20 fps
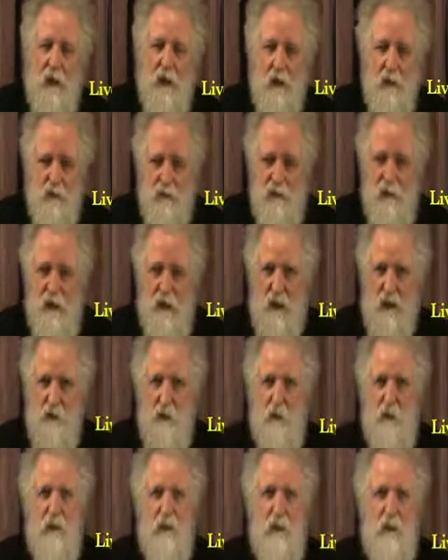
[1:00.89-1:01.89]
Now, it's
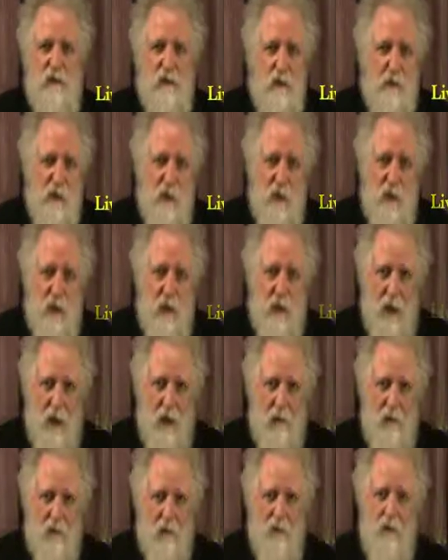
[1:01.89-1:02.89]
available as a
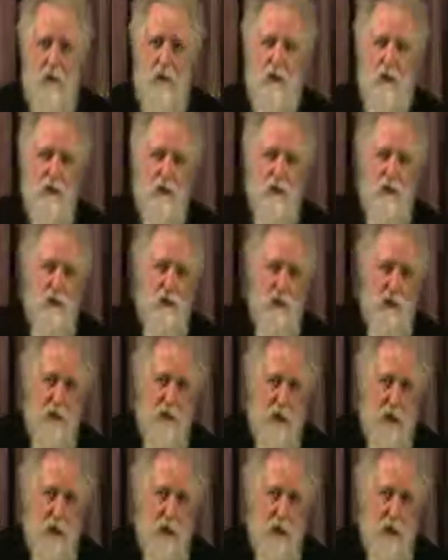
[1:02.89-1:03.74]
PDF. You can